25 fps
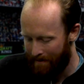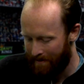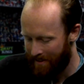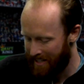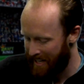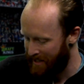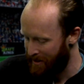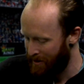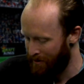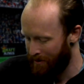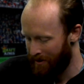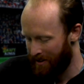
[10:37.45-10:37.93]

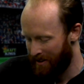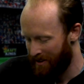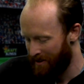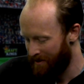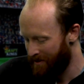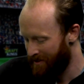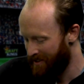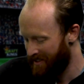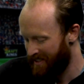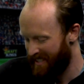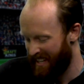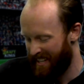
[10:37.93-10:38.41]
Takes all the
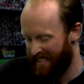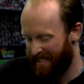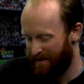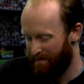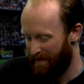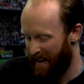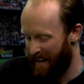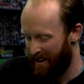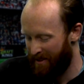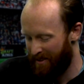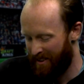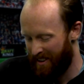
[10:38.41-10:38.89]
corners, takes the
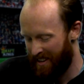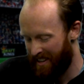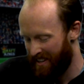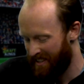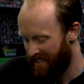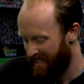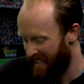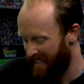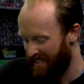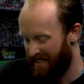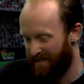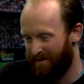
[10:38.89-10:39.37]

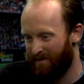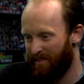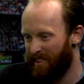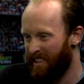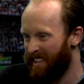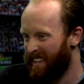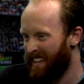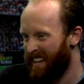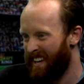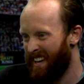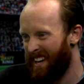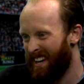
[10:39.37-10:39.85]
penalties, takes the
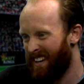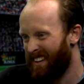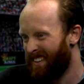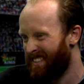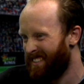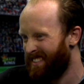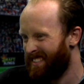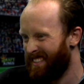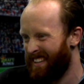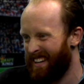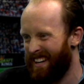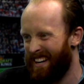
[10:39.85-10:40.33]
free
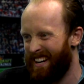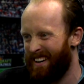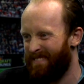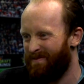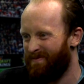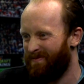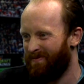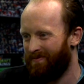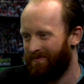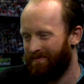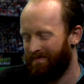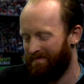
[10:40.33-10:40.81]
kicks.
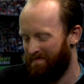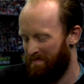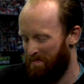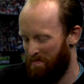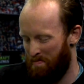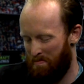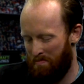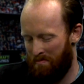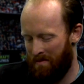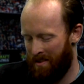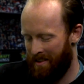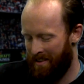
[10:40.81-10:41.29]

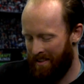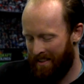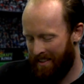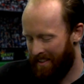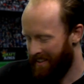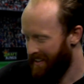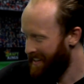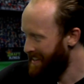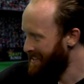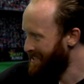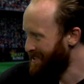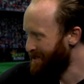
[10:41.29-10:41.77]

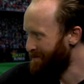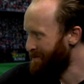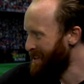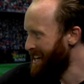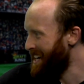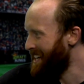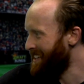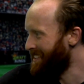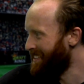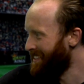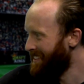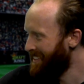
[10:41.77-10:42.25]
He's the
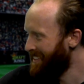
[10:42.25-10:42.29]
man.